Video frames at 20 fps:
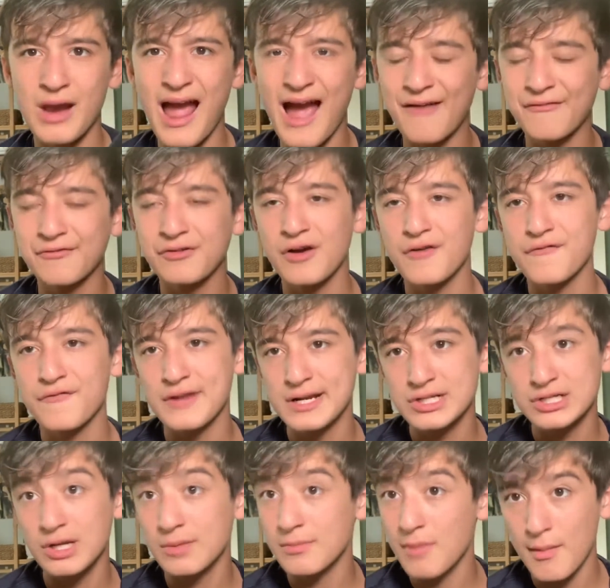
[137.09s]
after I
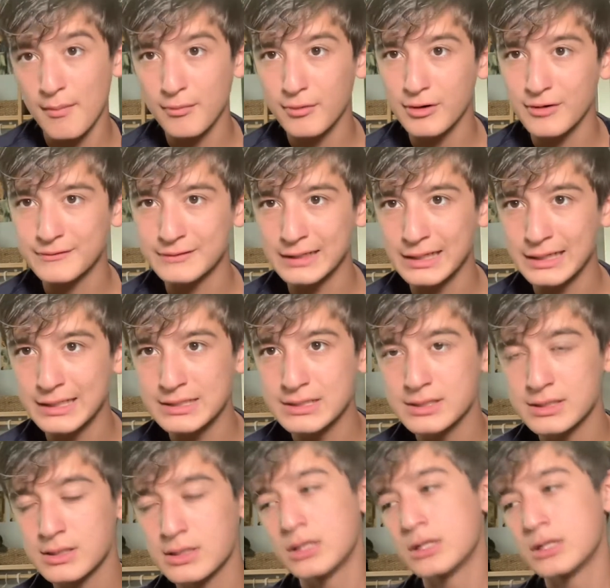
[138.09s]
finish A Memory of Light.